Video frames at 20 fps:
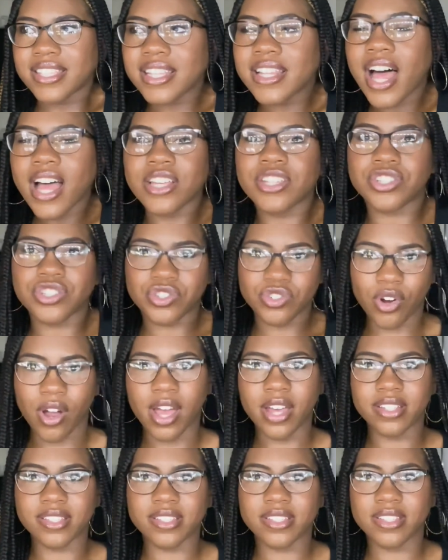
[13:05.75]
of
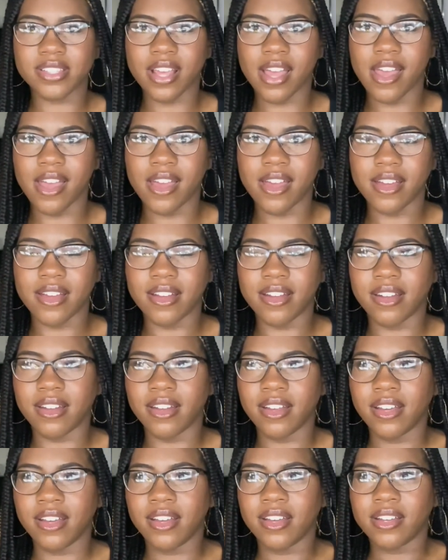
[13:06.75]
stress, and
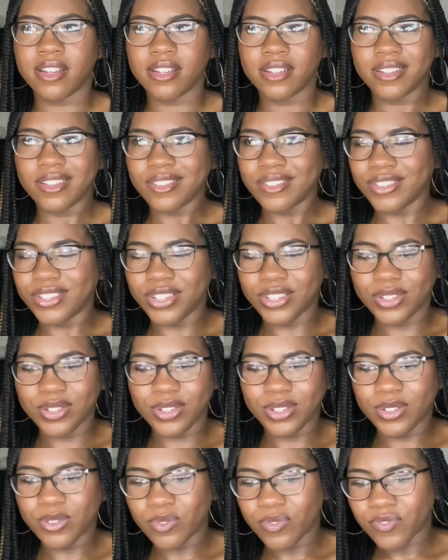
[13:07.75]

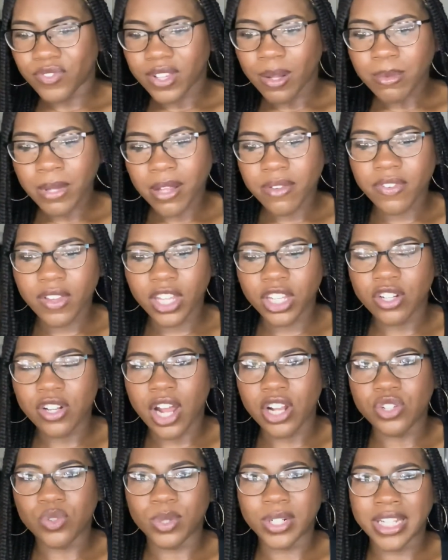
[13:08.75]
you sometimes feel like you're
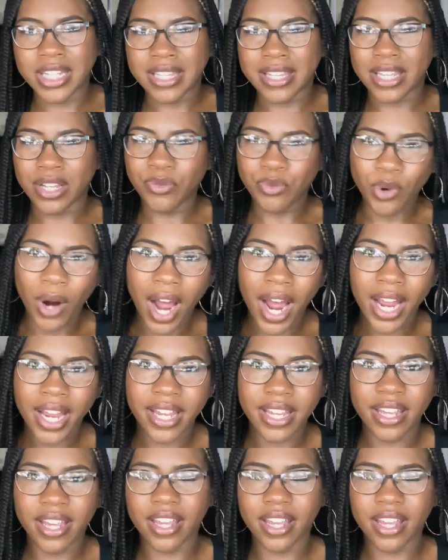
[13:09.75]
not doing anything right,